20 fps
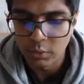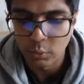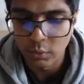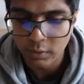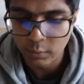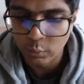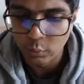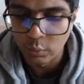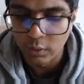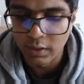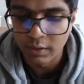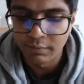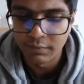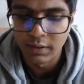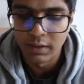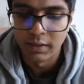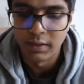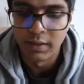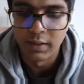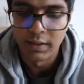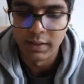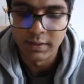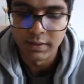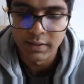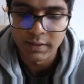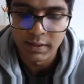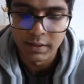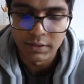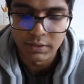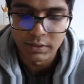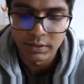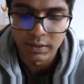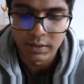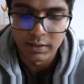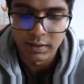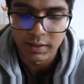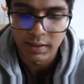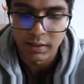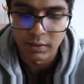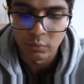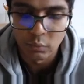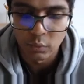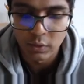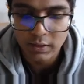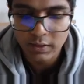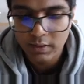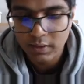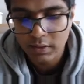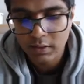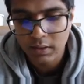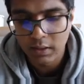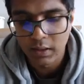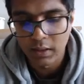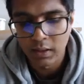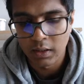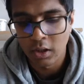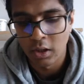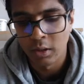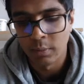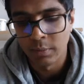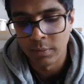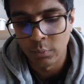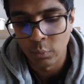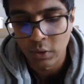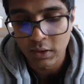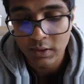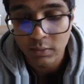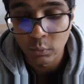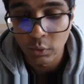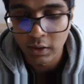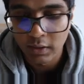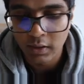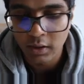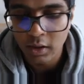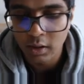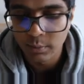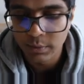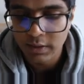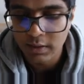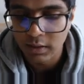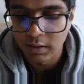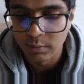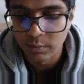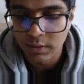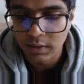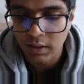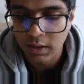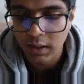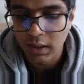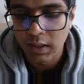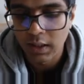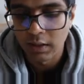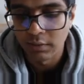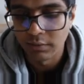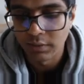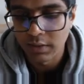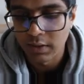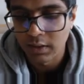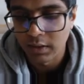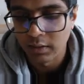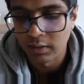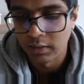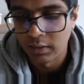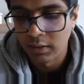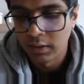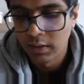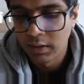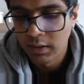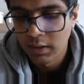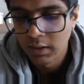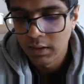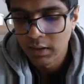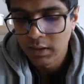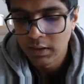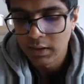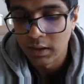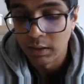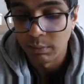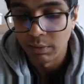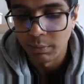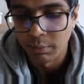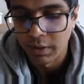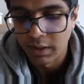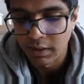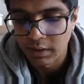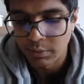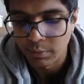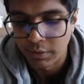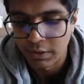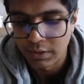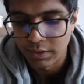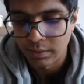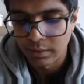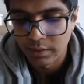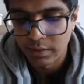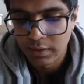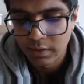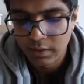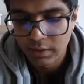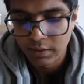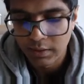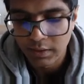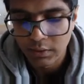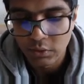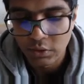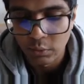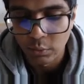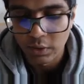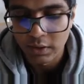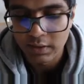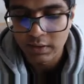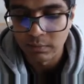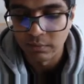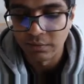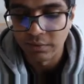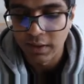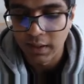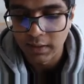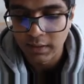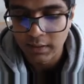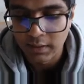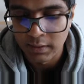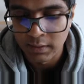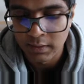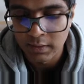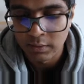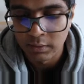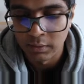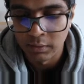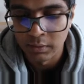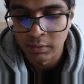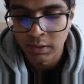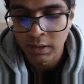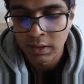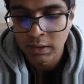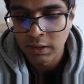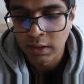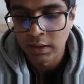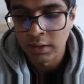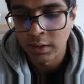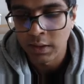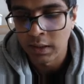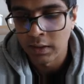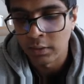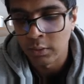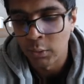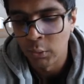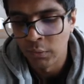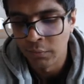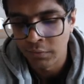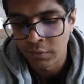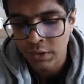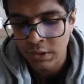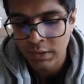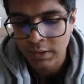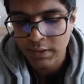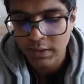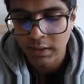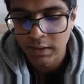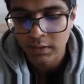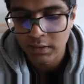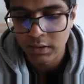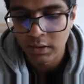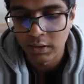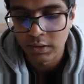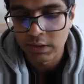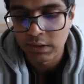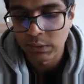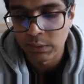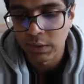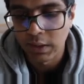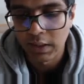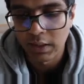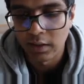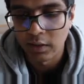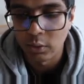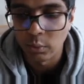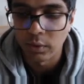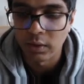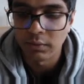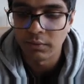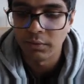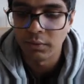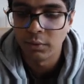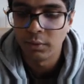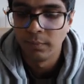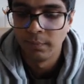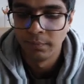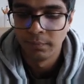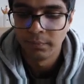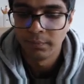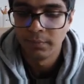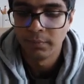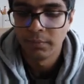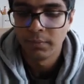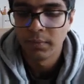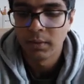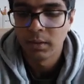So what I've done is essentially look at what are the common terms in every single term in my expression. Right, so what are some factors? So I look at the coefficients, and I saw 2, 8, and 24.